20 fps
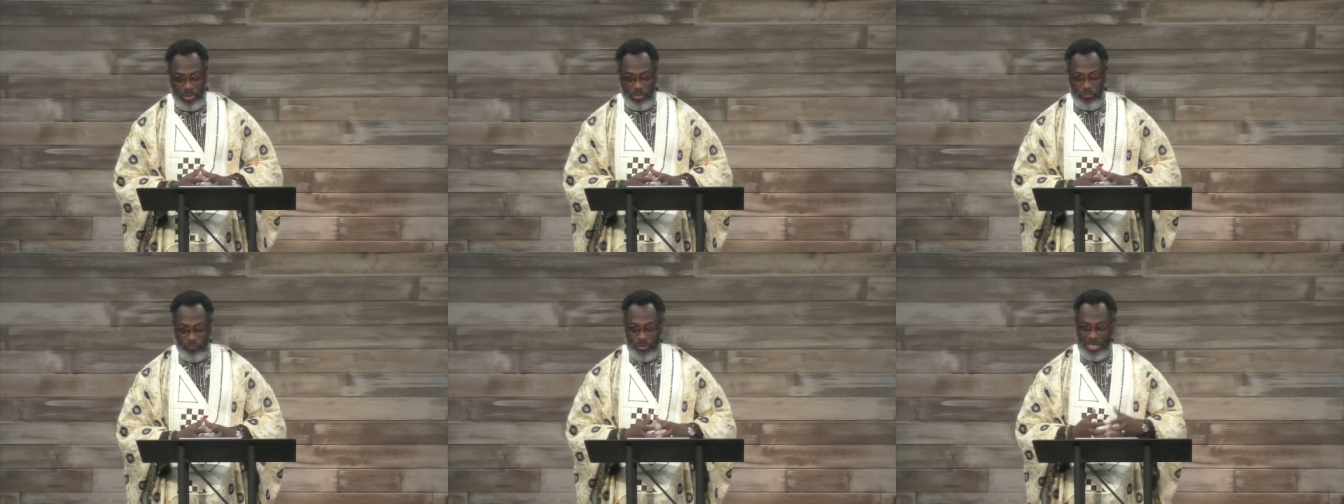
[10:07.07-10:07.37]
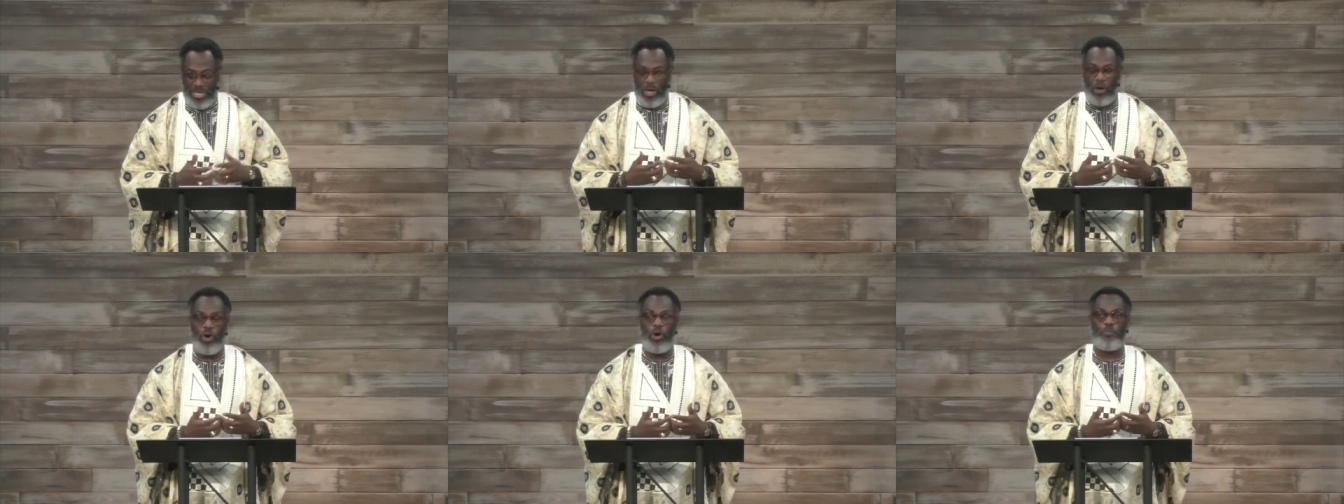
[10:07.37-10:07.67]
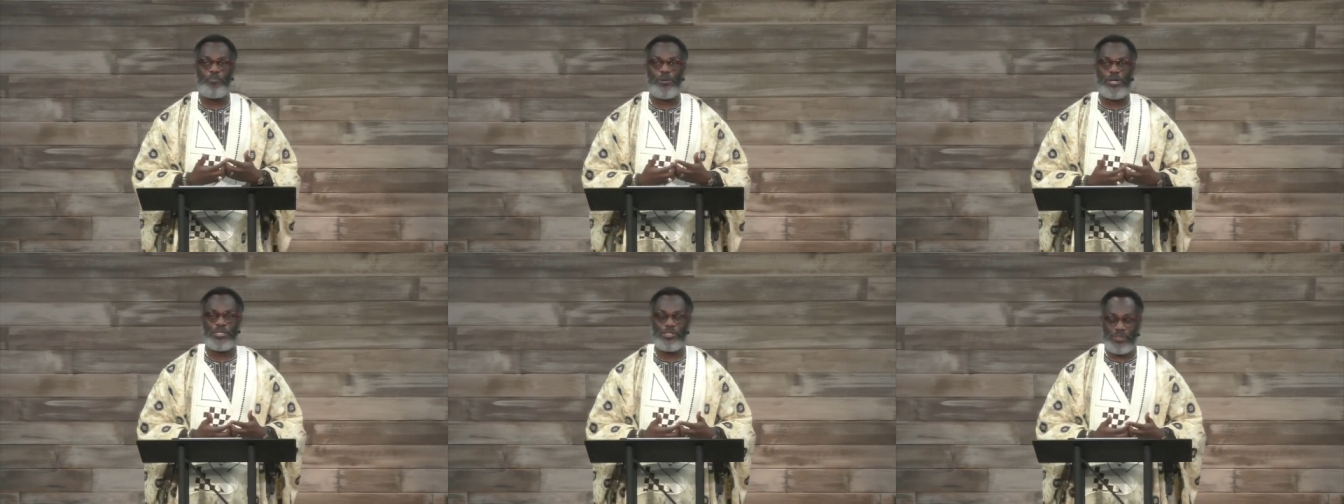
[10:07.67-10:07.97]
for their
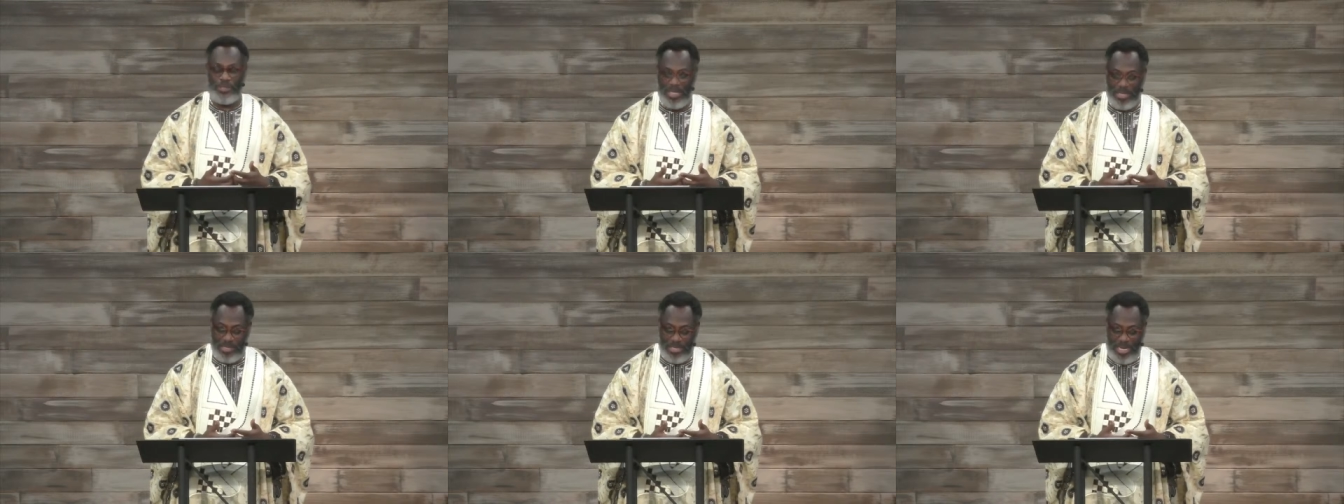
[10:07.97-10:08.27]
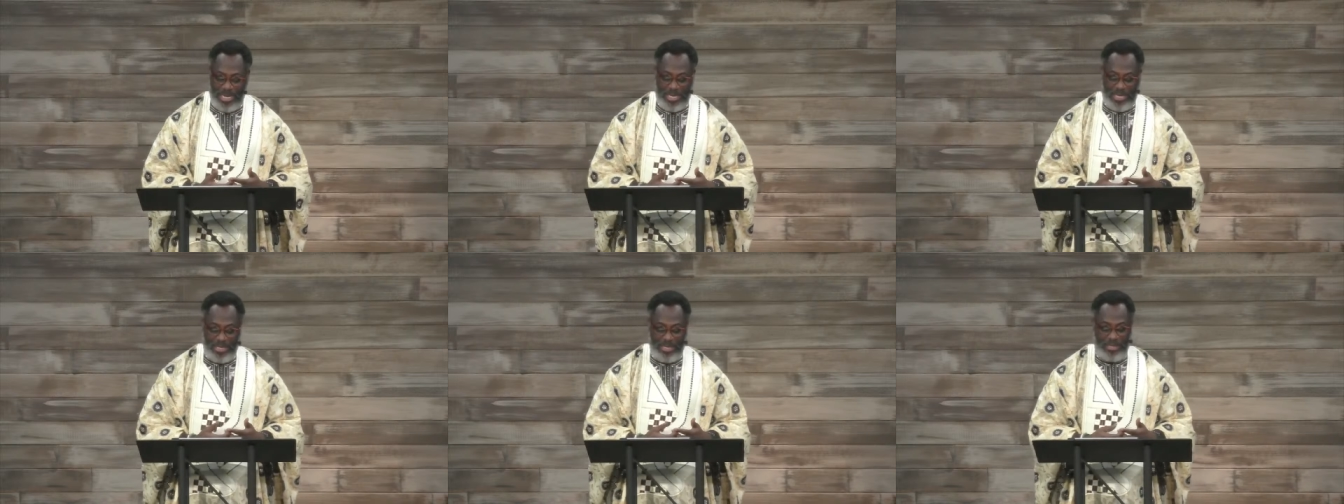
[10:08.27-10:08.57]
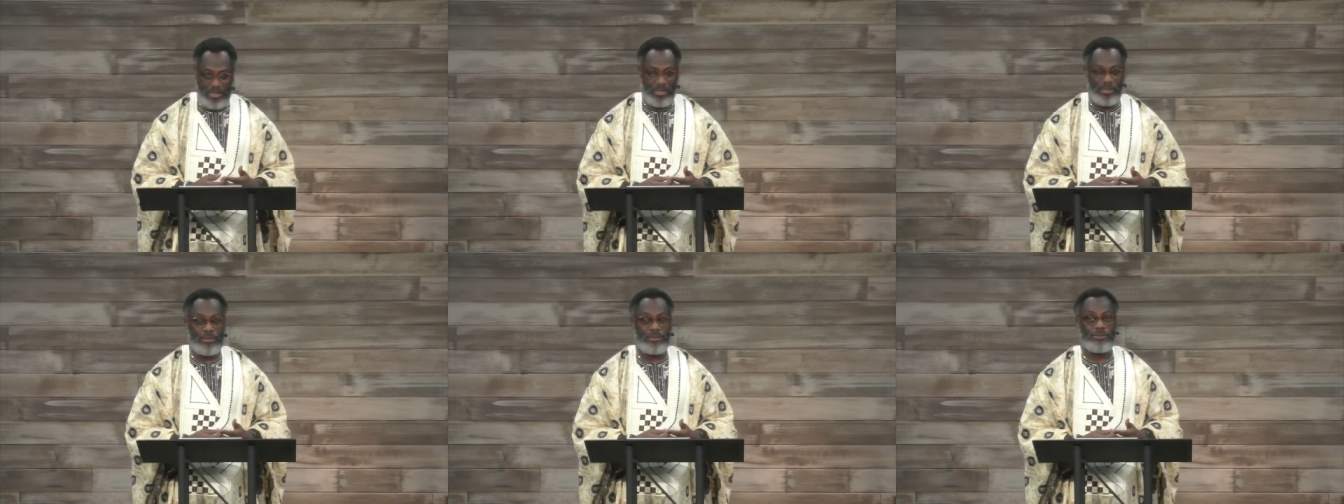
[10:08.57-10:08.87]
own personal
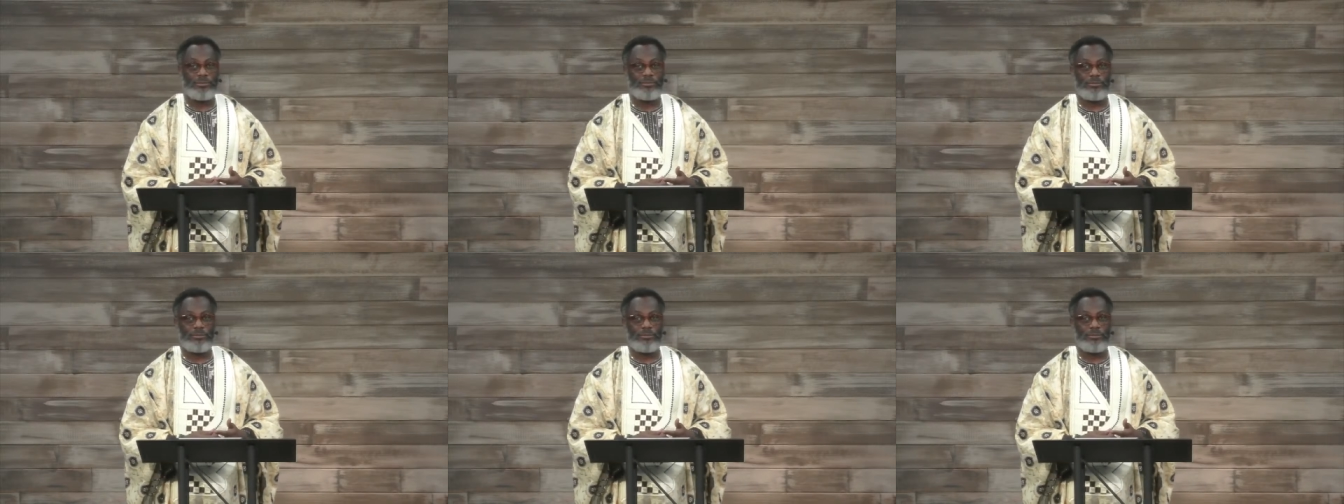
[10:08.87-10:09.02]
gain.